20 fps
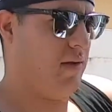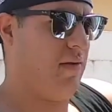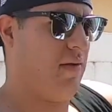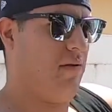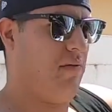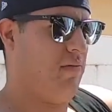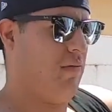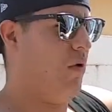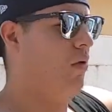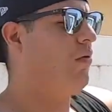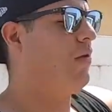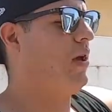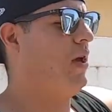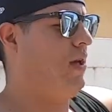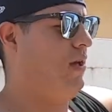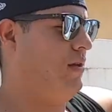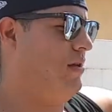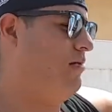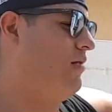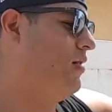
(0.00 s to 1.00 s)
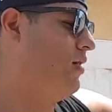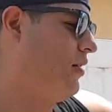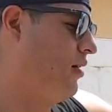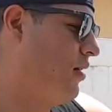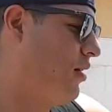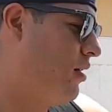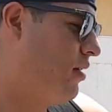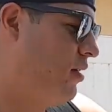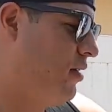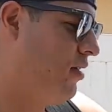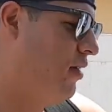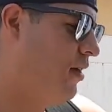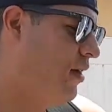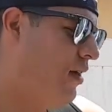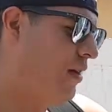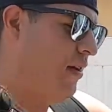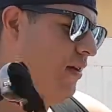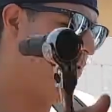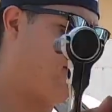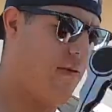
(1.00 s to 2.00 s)
is, roll cage, we're gonna call it.
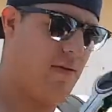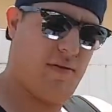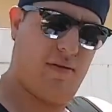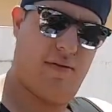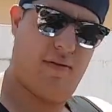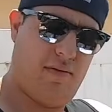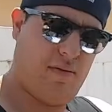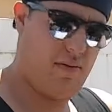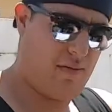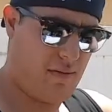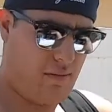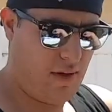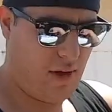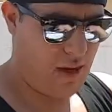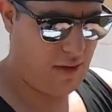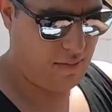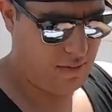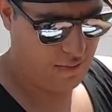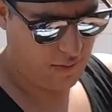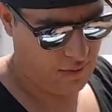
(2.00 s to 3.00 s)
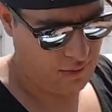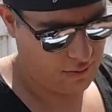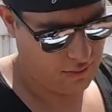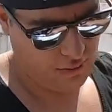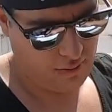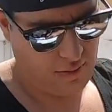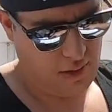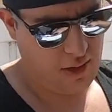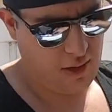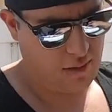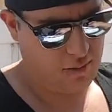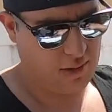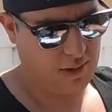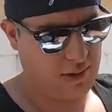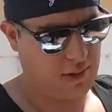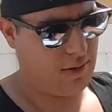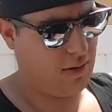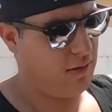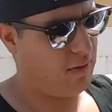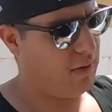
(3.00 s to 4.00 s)
So you have this screw right here, which is a
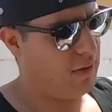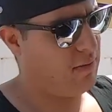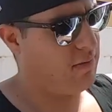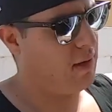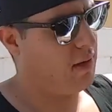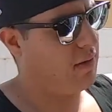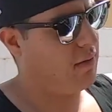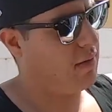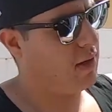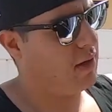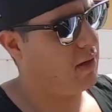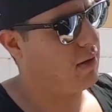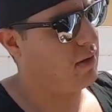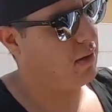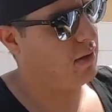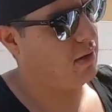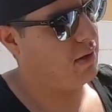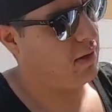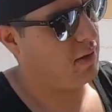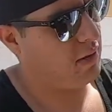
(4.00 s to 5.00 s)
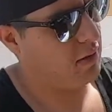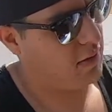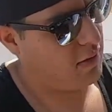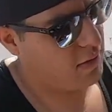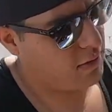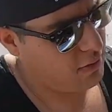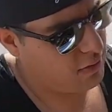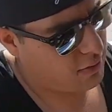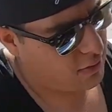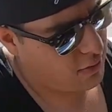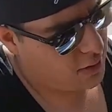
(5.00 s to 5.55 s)
13 millimeter, this screw